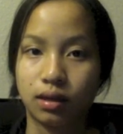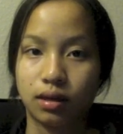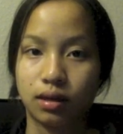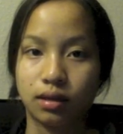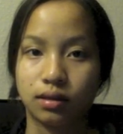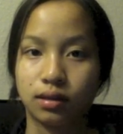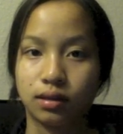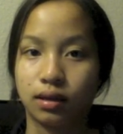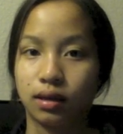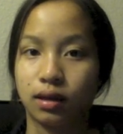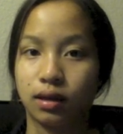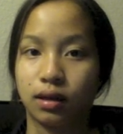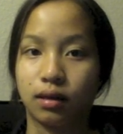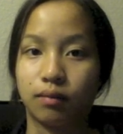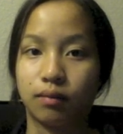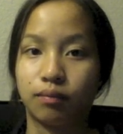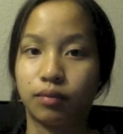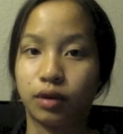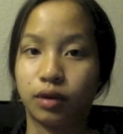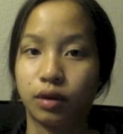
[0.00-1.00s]
is a
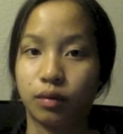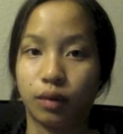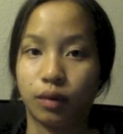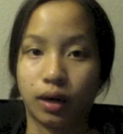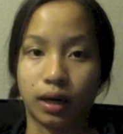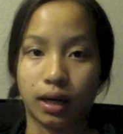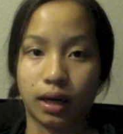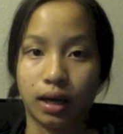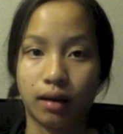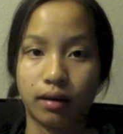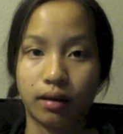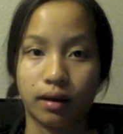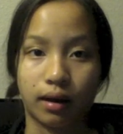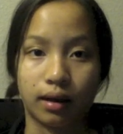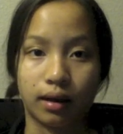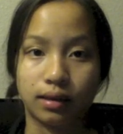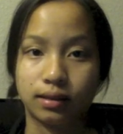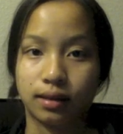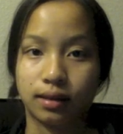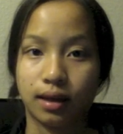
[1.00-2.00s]
pre-workout, it
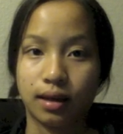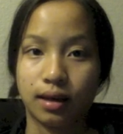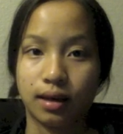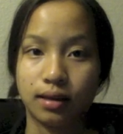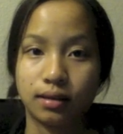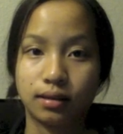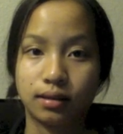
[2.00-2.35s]
excites.